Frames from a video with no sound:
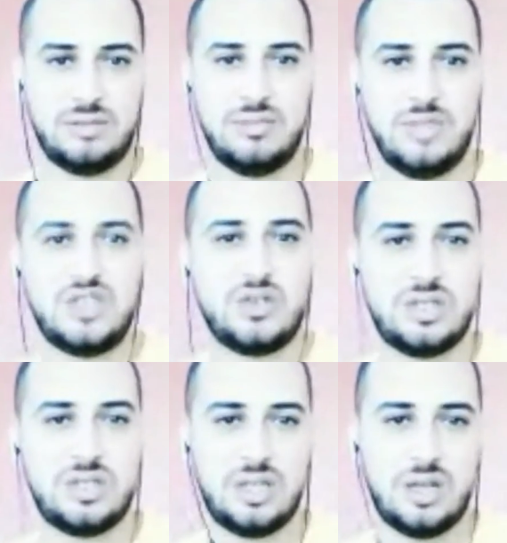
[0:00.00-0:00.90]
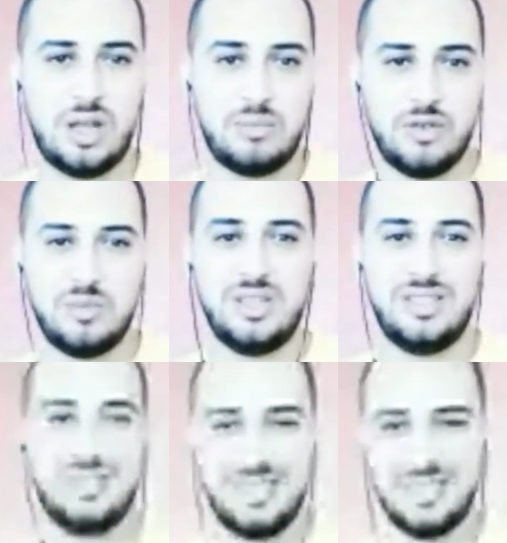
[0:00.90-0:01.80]
interesting lump of money.
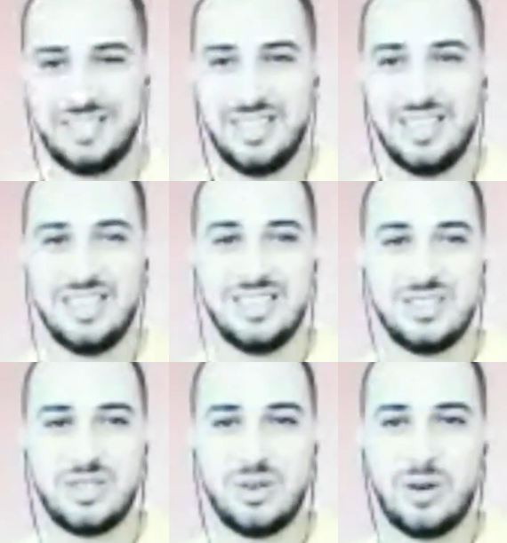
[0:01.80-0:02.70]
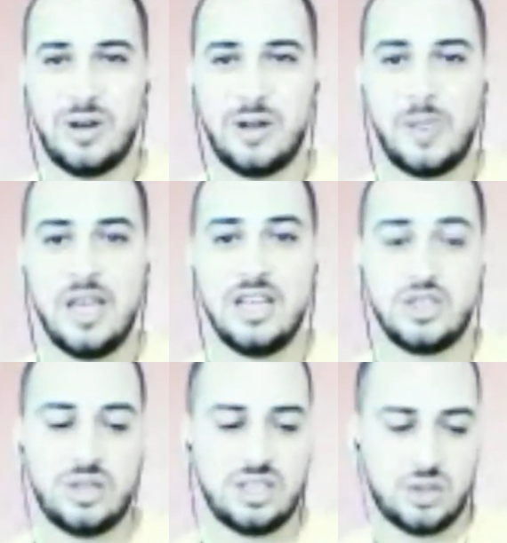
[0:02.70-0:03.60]
So
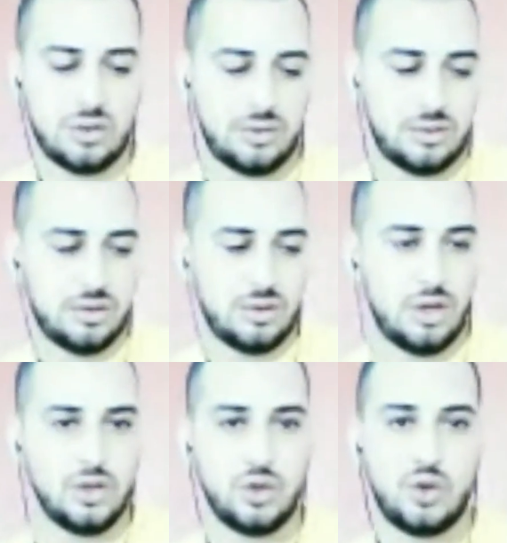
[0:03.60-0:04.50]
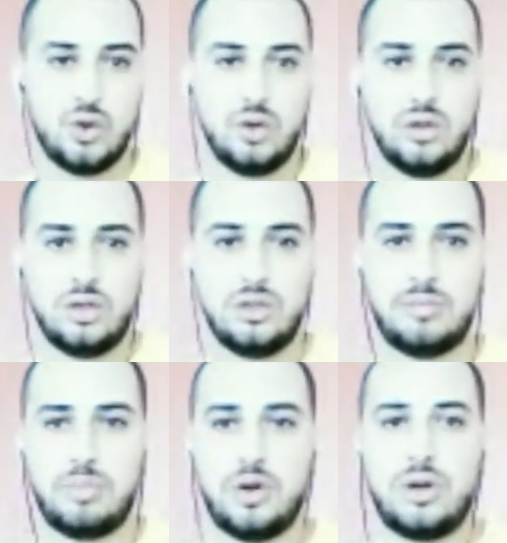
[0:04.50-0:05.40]
the cooler the
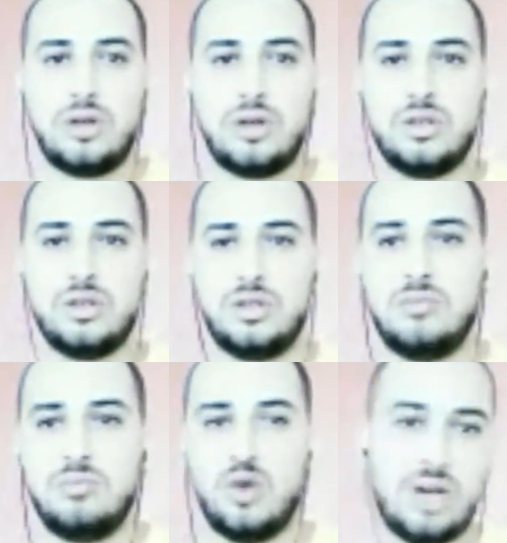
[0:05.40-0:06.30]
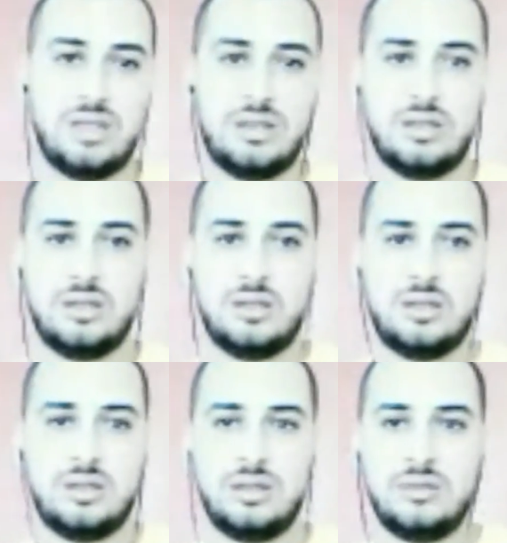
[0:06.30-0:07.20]
perk, the more money
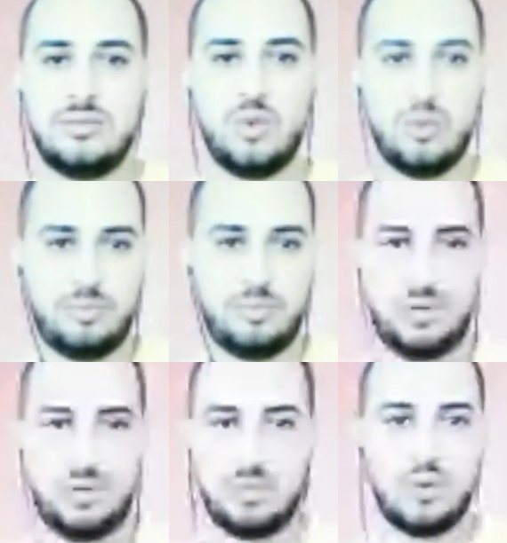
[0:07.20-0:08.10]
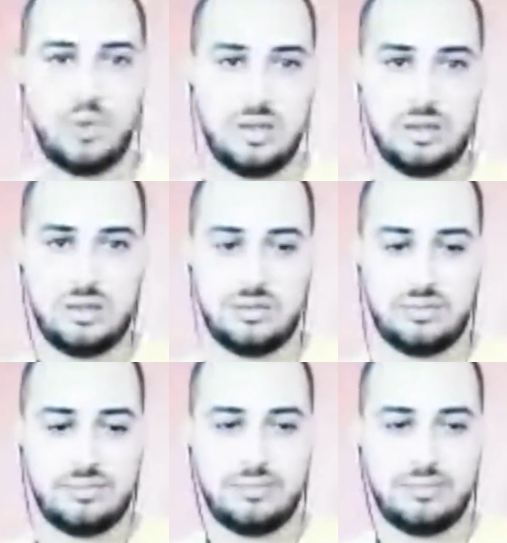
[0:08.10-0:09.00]
people
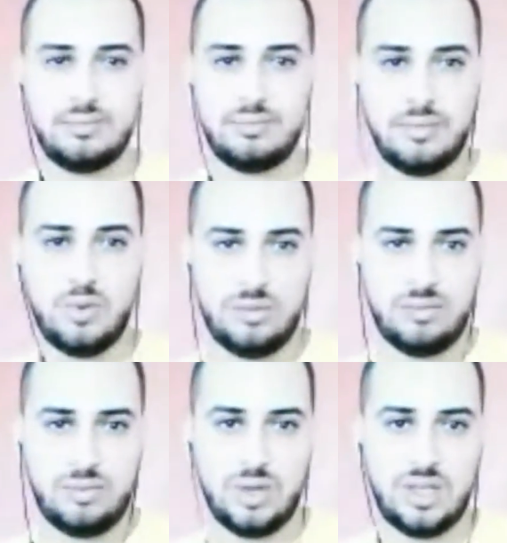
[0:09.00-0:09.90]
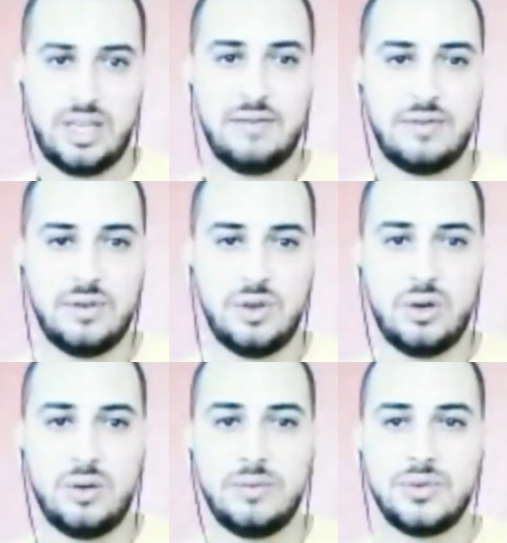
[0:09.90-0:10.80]
will give.
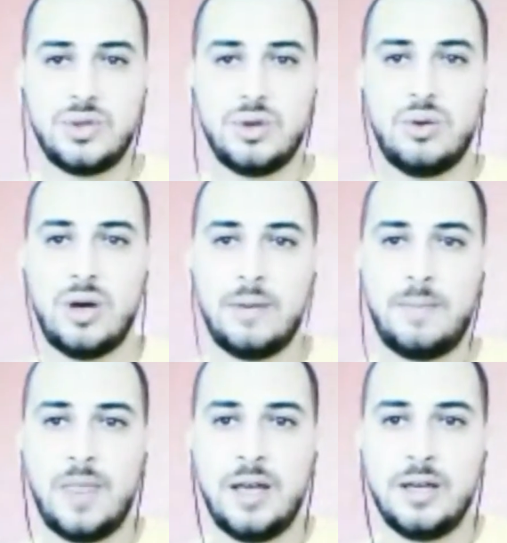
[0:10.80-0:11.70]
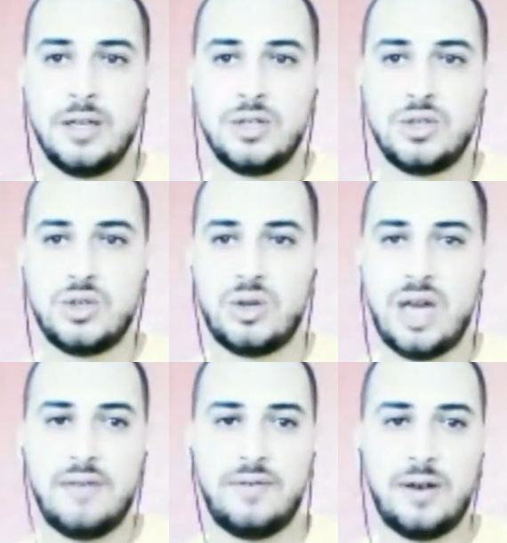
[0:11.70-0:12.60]
So you have
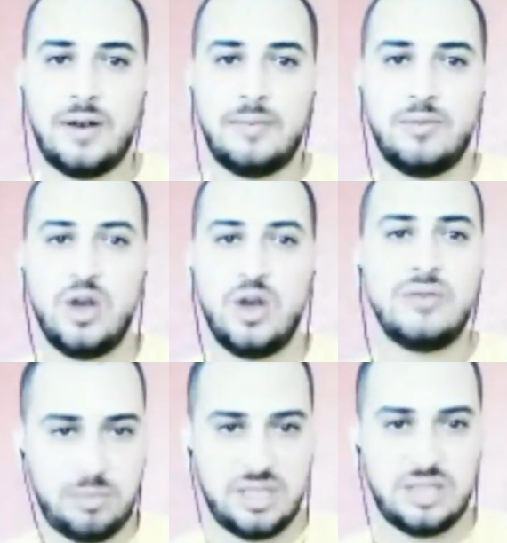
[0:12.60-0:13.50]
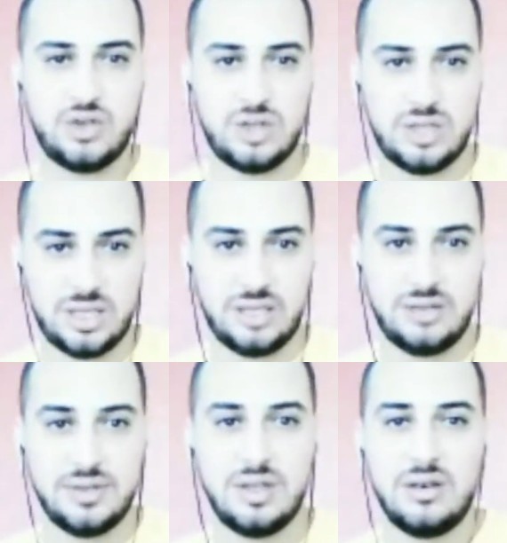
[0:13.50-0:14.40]
to keep it interesting.
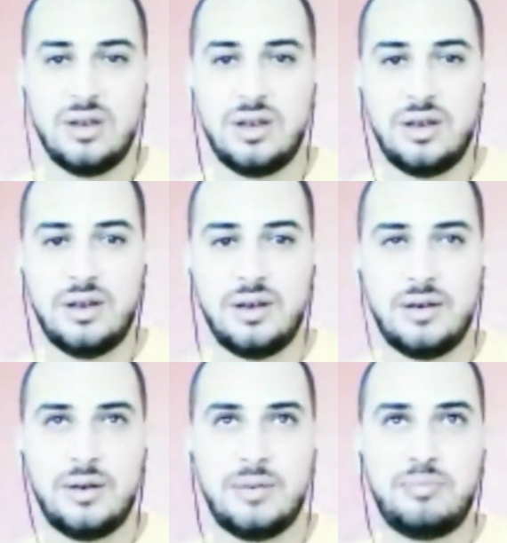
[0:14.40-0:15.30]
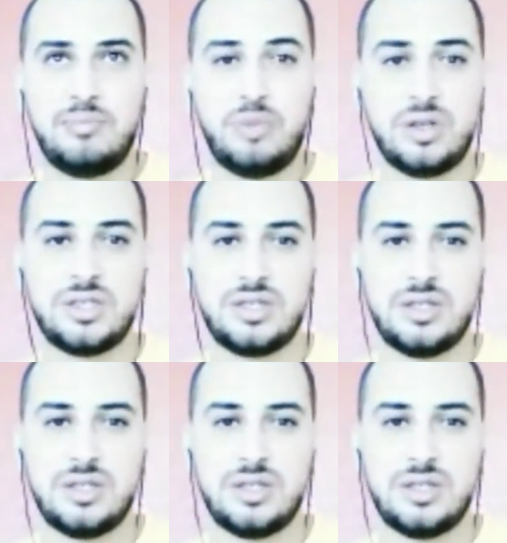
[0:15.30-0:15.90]
Perks